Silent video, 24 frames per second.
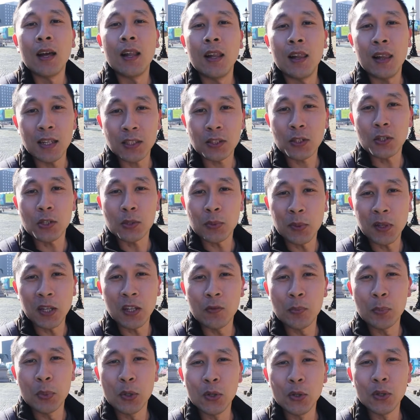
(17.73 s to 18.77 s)
Let's go explore
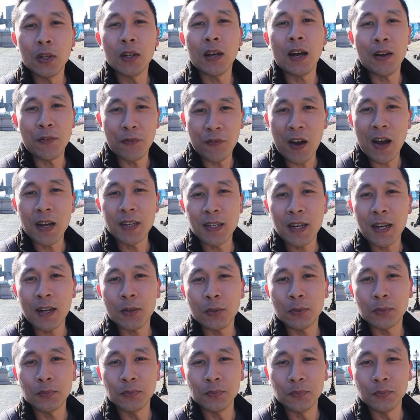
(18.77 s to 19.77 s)
Liverpool and find out.